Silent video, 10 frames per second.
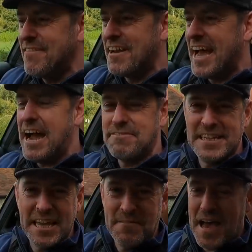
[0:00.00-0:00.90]
when I have to
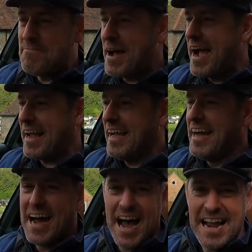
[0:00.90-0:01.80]
give that back,
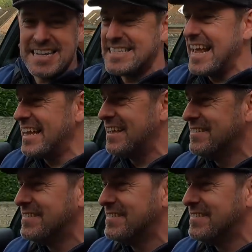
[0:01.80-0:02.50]
I can tell you.